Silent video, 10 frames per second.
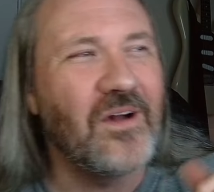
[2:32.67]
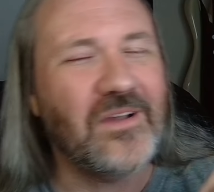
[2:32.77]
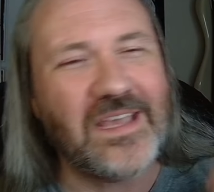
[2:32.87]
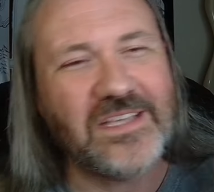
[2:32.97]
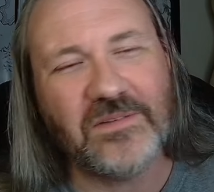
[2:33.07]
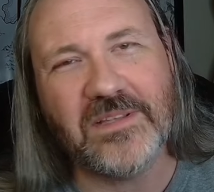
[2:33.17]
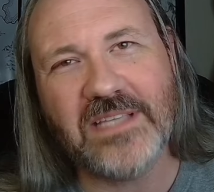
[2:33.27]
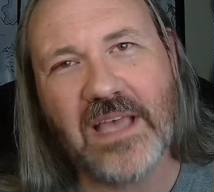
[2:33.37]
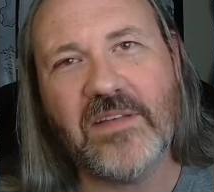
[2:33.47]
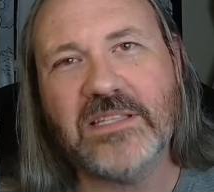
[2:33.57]
Okay, so
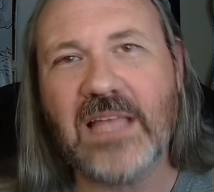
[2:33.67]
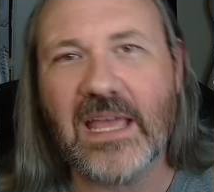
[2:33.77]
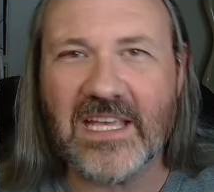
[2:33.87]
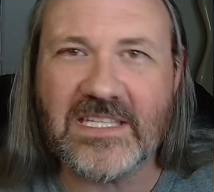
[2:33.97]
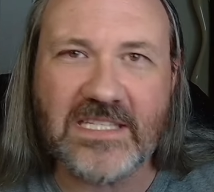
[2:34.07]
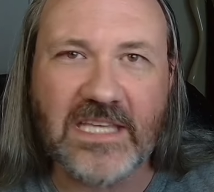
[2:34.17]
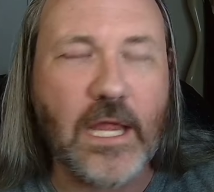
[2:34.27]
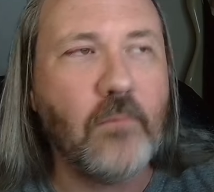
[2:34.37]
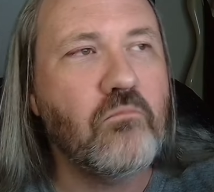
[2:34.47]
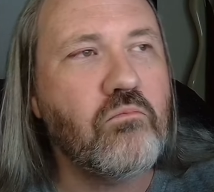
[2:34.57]
7's like a C.